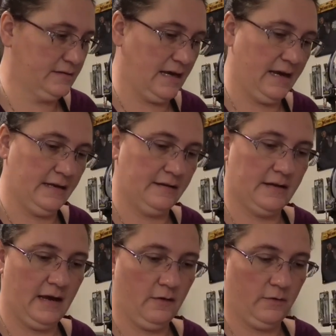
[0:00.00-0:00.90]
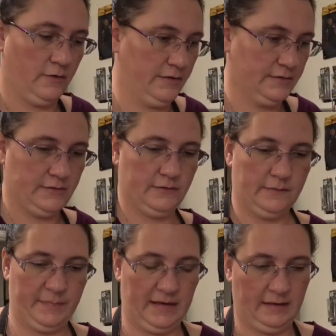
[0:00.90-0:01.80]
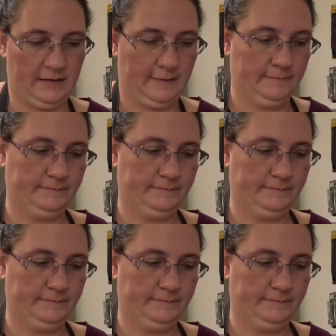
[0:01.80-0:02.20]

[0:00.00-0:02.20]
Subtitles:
side. And now we're going to do the pink.